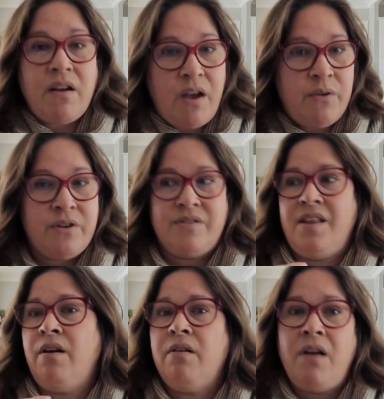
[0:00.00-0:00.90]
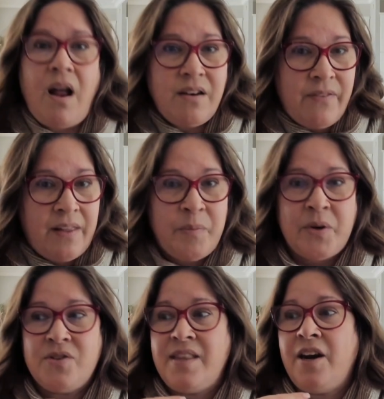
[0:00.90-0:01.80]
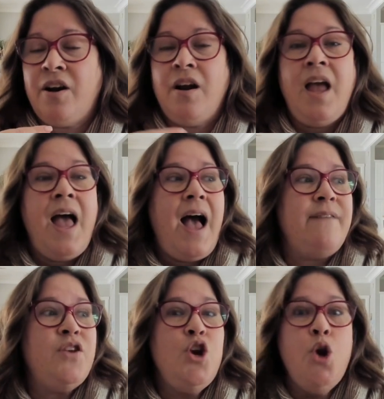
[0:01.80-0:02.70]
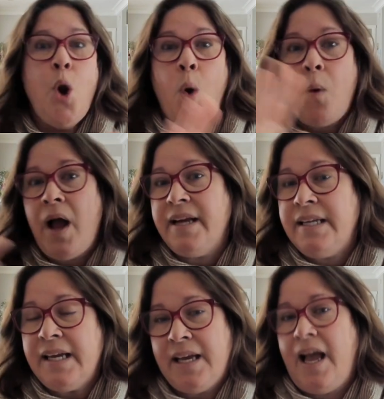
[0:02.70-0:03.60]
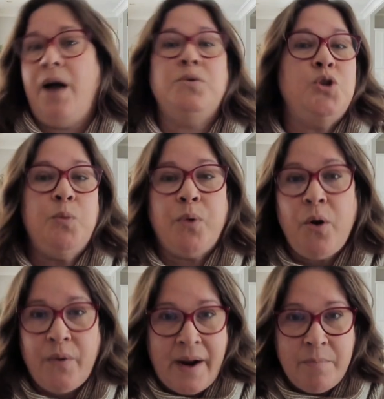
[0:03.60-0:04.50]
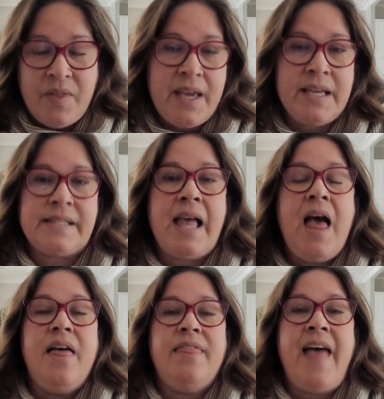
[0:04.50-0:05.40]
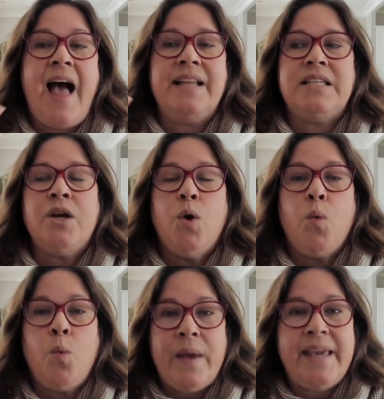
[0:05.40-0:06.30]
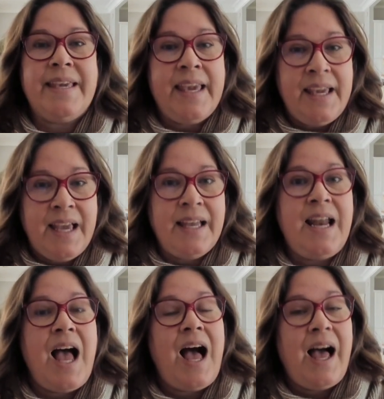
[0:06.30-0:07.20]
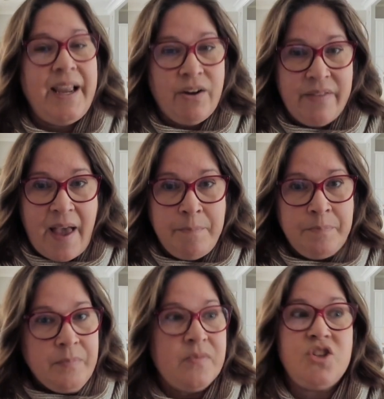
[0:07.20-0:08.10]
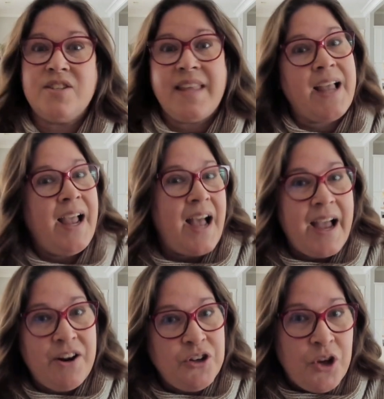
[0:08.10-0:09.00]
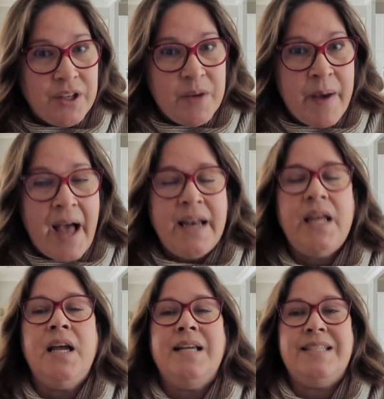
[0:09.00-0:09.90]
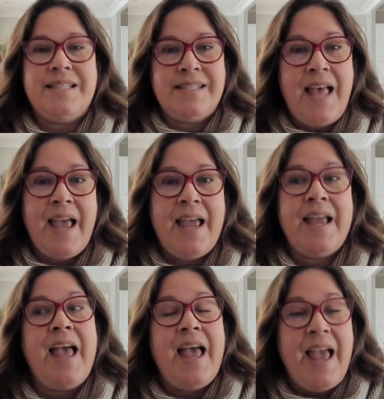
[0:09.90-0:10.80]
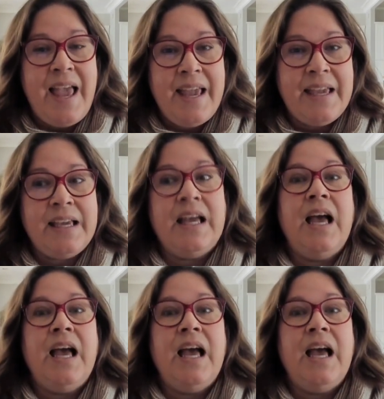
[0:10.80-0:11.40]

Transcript: coders, that are not developers, that are have no idea how to program things that we can hire them, just like I hired CookieBot to say, "Hey,